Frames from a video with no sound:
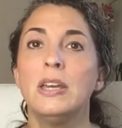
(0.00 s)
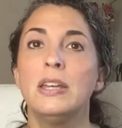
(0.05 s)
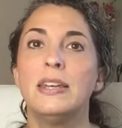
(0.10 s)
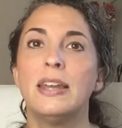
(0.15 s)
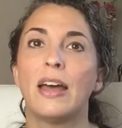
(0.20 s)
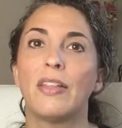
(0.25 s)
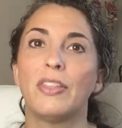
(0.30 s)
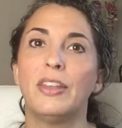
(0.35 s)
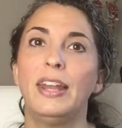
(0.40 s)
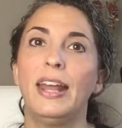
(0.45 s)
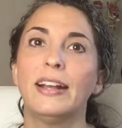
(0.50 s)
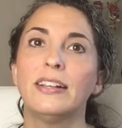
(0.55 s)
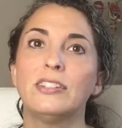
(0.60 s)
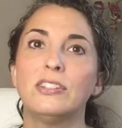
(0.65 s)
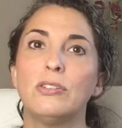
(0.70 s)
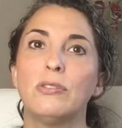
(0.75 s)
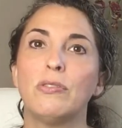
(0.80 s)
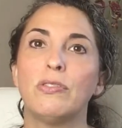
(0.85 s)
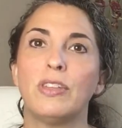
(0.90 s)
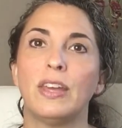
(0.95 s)
Now, the next
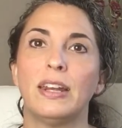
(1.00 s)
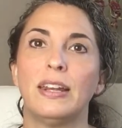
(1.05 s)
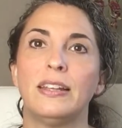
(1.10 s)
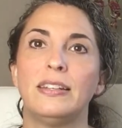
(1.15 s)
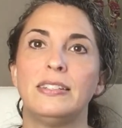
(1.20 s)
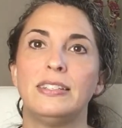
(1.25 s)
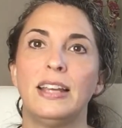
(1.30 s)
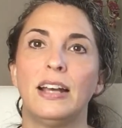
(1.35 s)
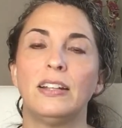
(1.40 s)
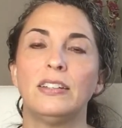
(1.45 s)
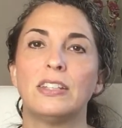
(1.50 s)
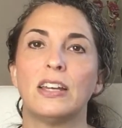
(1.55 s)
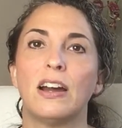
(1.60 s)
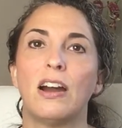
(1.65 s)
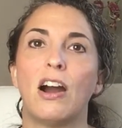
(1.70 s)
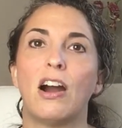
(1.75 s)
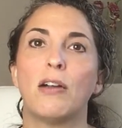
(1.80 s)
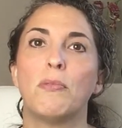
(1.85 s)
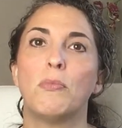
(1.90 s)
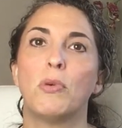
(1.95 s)
2, theta and
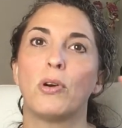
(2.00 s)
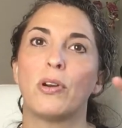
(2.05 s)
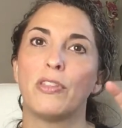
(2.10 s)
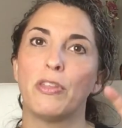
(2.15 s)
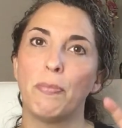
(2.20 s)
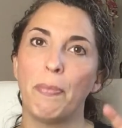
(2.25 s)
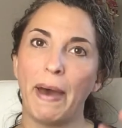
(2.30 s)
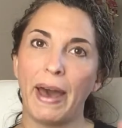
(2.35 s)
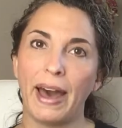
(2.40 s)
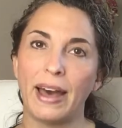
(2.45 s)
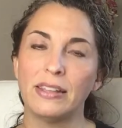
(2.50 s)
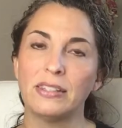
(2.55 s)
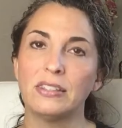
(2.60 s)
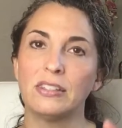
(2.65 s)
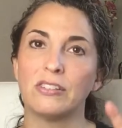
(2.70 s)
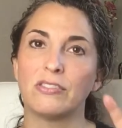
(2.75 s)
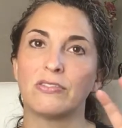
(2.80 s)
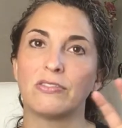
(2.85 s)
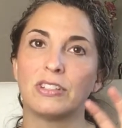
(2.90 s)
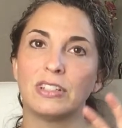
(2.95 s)
delta, are more the
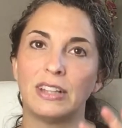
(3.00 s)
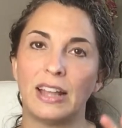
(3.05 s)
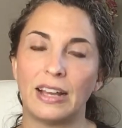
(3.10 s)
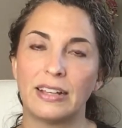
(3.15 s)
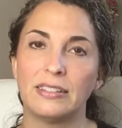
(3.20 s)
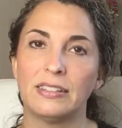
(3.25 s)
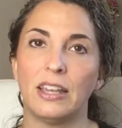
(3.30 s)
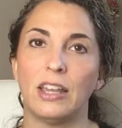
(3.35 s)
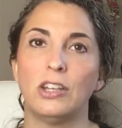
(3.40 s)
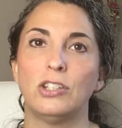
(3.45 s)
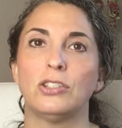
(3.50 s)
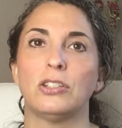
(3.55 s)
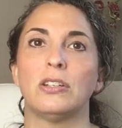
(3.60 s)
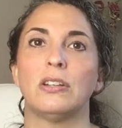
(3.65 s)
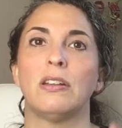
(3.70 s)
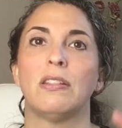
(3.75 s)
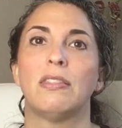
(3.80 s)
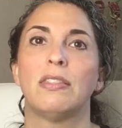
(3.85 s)
passive relaxation.